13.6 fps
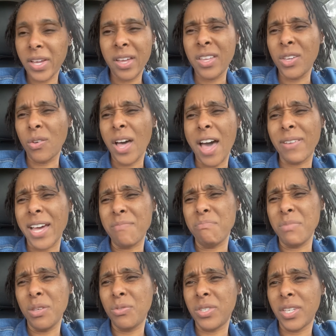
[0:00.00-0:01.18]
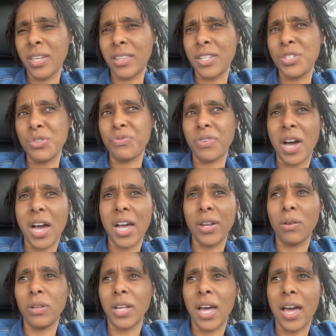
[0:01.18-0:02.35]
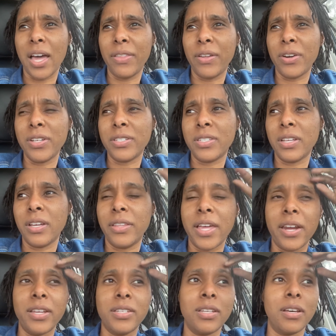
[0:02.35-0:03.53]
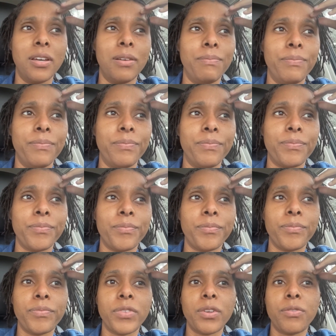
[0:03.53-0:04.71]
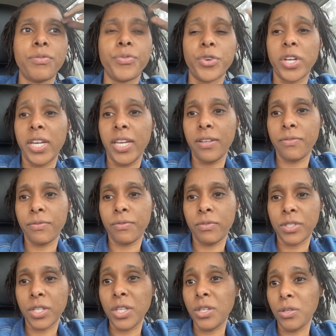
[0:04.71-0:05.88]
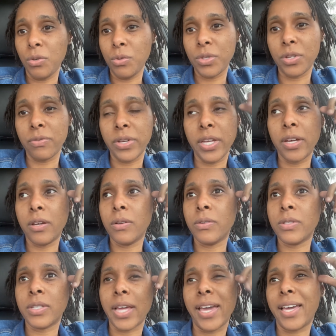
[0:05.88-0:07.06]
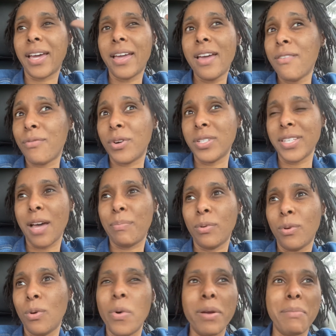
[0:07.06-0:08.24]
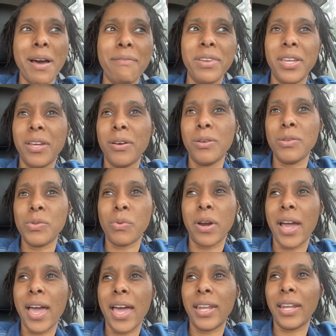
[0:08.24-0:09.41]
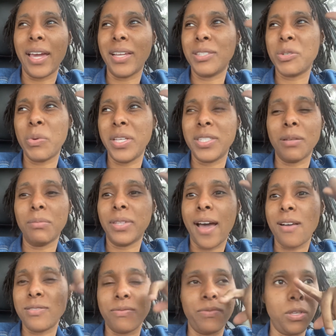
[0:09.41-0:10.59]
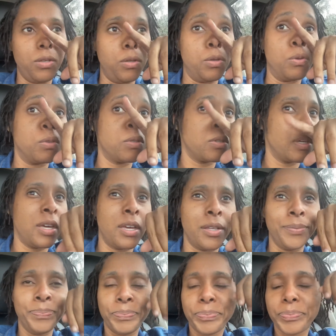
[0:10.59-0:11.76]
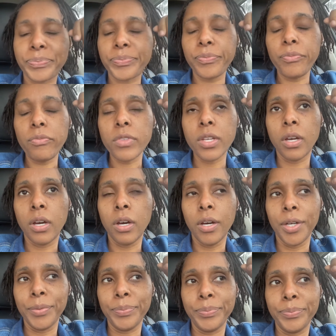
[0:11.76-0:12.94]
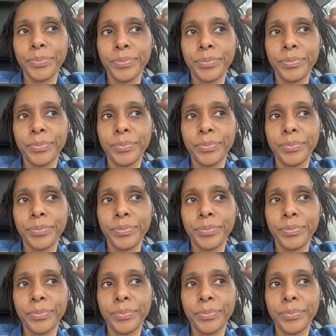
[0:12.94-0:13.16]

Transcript: You'll have like music that you find online that is, uh, that is um, free to use in your videos. Like, for example, one of my videos where I had like 20 some thousand views, um,